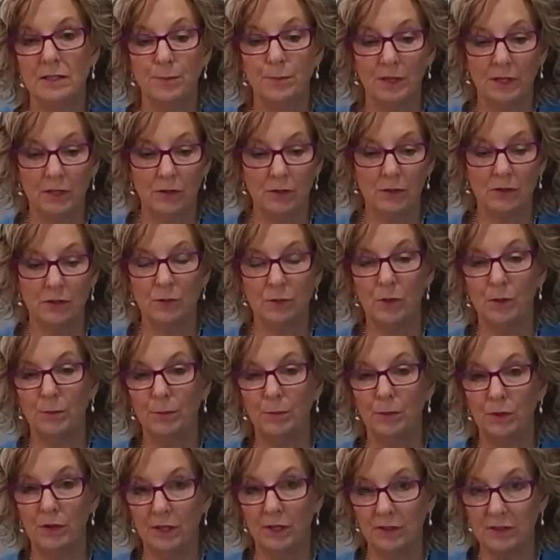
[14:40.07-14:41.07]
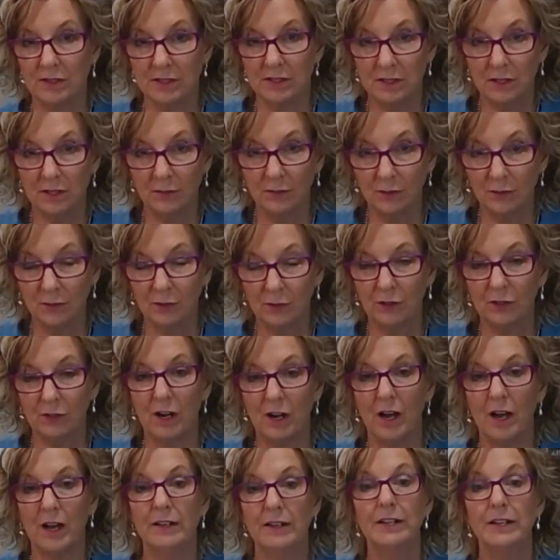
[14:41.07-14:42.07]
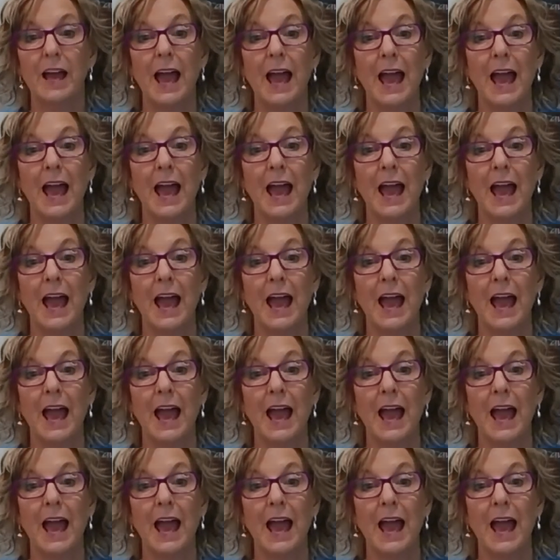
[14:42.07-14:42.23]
because we're putting the silver fluoride